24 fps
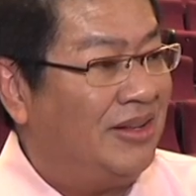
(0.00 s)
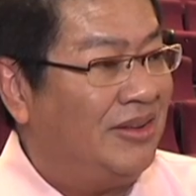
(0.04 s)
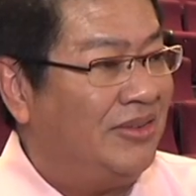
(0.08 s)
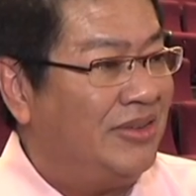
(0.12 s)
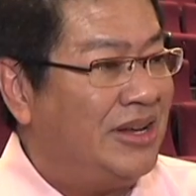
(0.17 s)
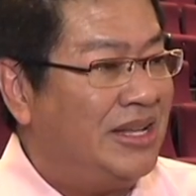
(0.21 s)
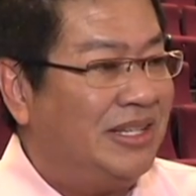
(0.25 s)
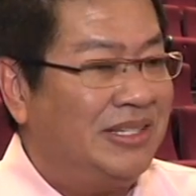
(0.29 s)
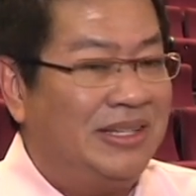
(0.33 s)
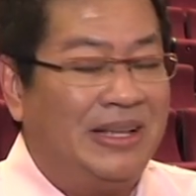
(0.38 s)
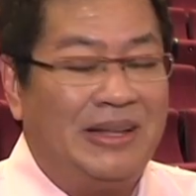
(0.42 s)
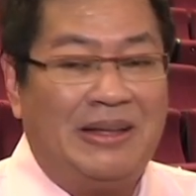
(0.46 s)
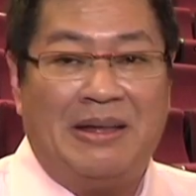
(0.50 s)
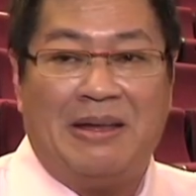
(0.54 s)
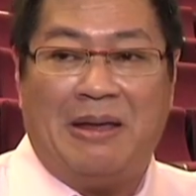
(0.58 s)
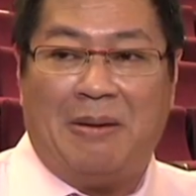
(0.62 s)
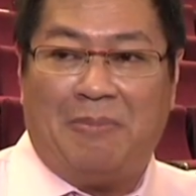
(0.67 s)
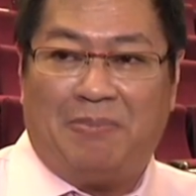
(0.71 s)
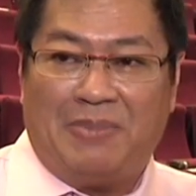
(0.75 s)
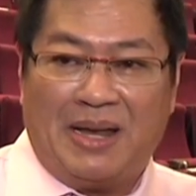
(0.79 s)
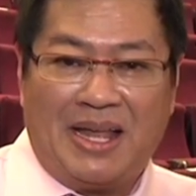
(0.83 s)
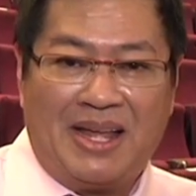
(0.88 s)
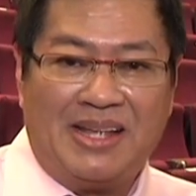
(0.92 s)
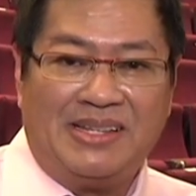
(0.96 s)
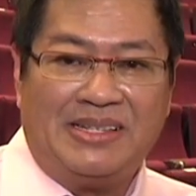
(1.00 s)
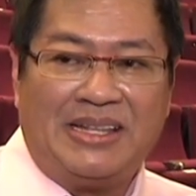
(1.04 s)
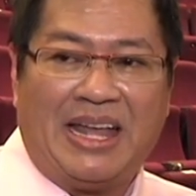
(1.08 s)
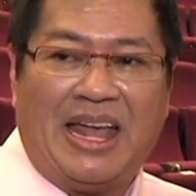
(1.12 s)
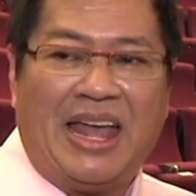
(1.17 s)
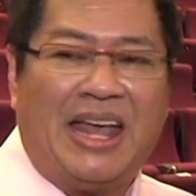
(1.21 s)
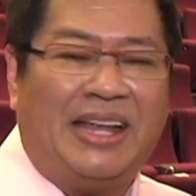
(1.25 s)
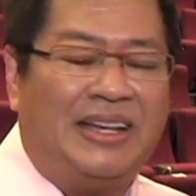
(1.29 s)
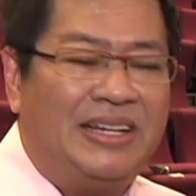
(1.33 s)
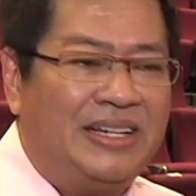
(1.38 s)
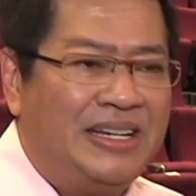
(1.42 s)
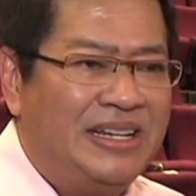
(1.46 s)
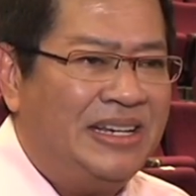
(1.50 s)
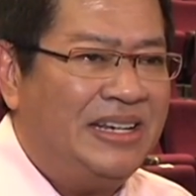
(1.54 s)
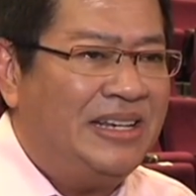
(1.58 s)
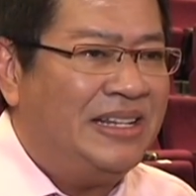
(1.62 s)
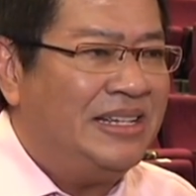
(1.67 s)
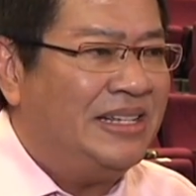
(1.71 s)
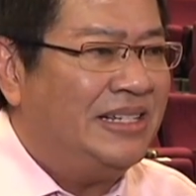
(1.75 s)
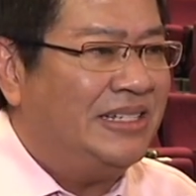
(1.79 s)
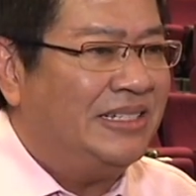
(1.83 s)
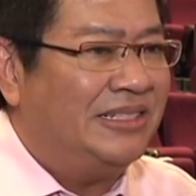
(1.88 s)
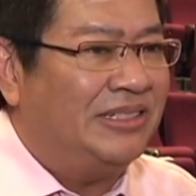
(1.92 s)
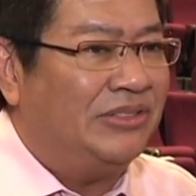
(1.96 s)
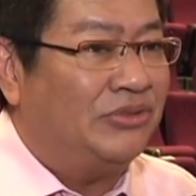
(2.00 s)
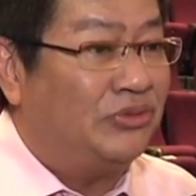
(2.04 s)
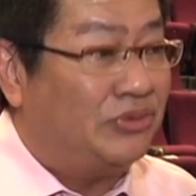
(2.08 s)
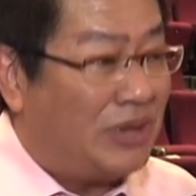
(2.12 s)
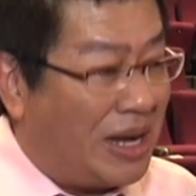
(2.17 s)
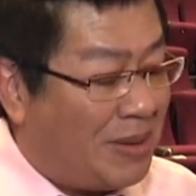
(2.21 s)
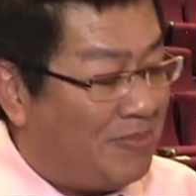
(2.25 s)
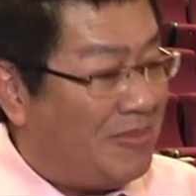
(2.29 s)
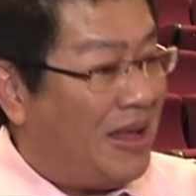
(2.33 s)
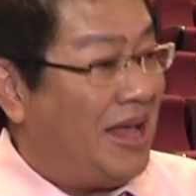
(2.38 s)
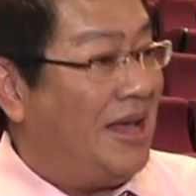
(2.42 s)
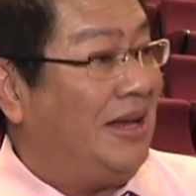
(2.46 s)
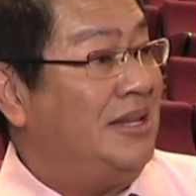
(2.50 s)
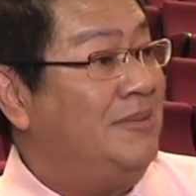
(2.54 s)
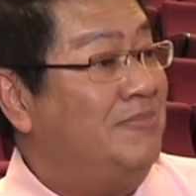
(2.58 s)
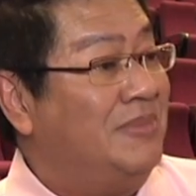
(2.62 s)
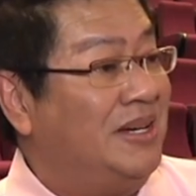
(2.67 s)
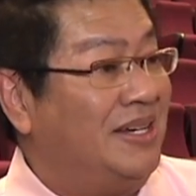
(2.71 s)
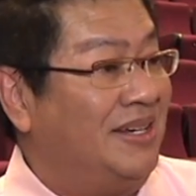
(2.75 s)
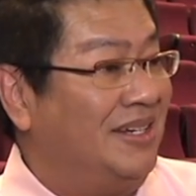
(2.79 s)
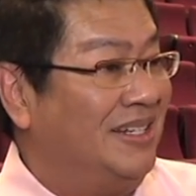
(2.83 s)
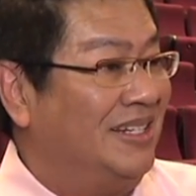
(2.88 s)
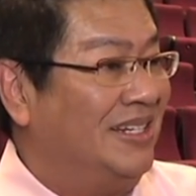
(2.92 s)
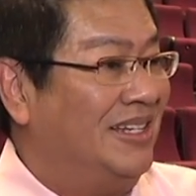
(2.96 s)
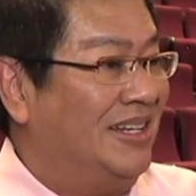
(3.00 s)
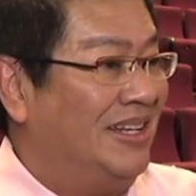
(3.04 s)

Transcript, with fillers: lyrics, plus added in this rap element.